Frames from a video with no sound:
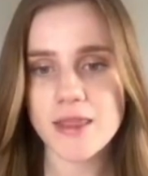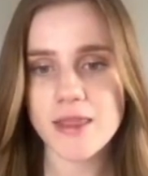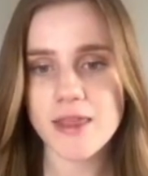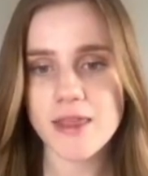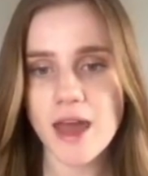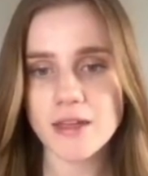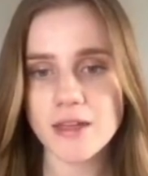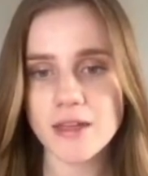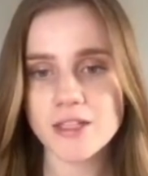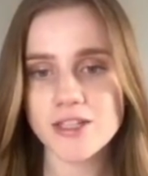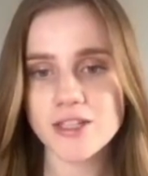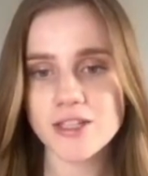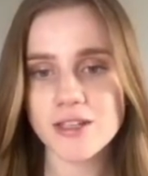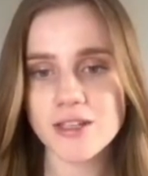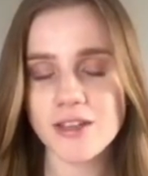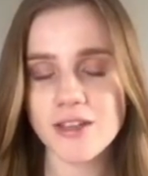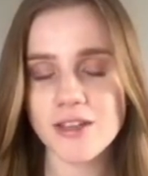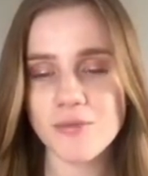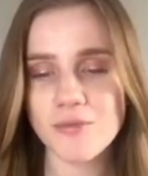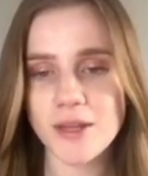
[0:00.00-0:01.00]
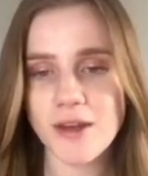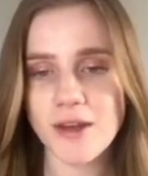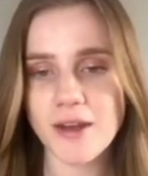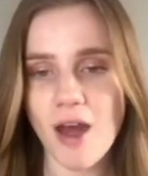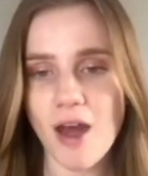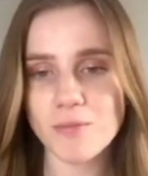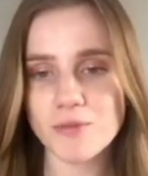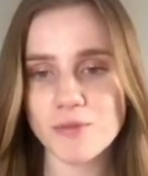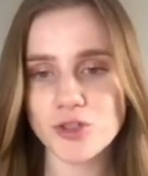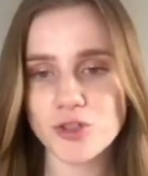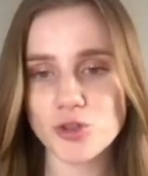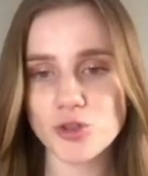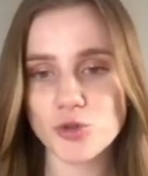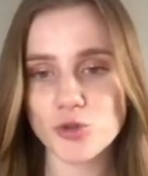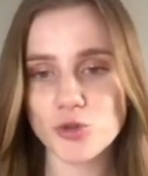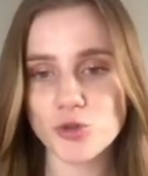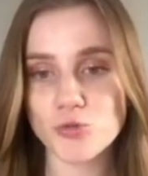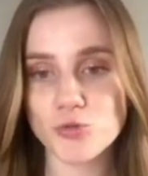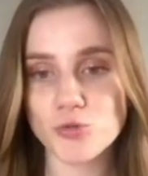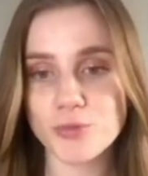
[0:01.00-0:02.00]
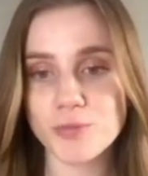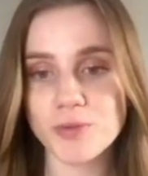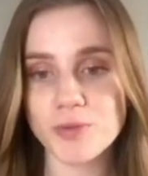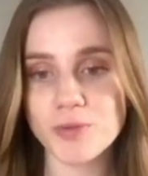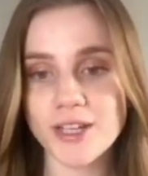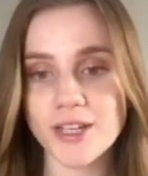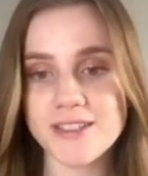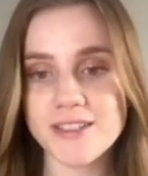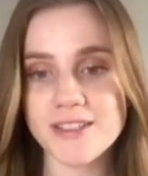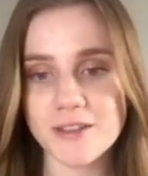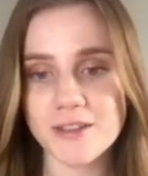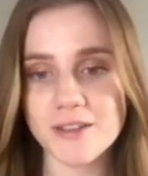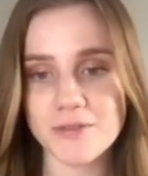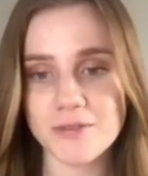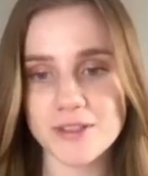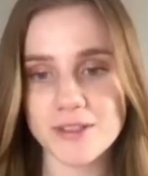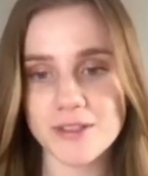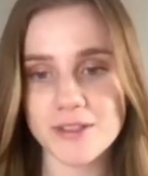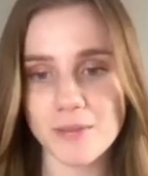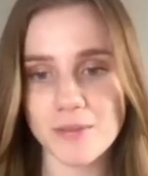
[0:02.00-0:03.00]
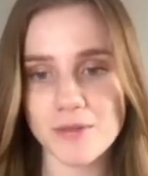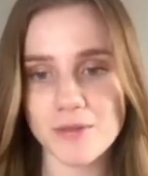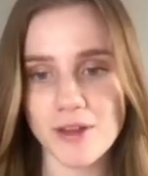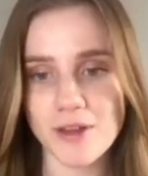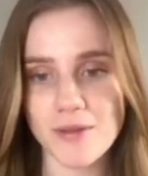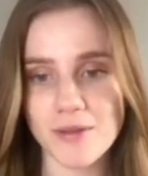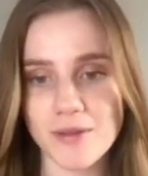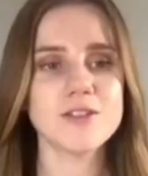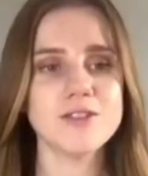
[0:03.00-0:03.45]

then it's going to give me an option to replace it with something.